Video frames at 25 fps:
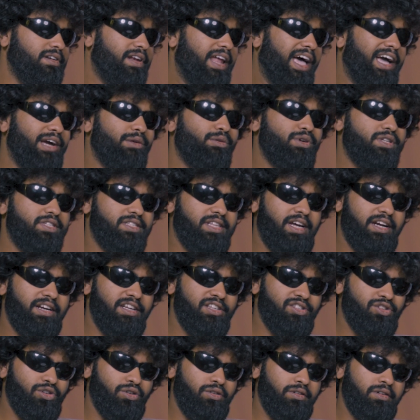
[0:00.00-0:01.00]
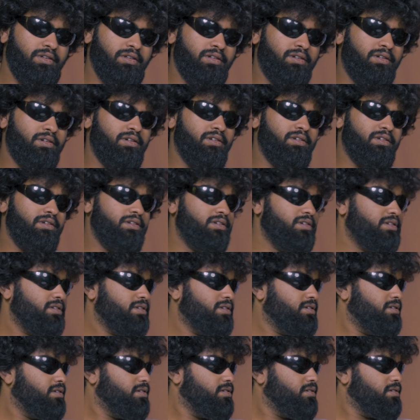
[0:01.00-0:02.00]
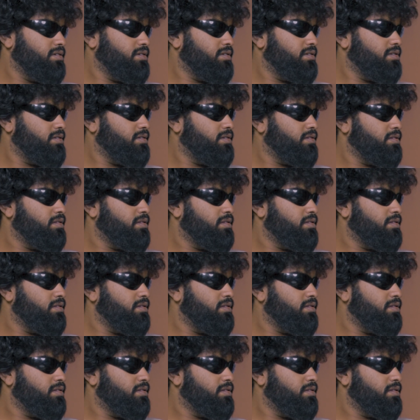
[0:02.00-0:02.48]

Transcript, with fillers: language that he's on. Well, why?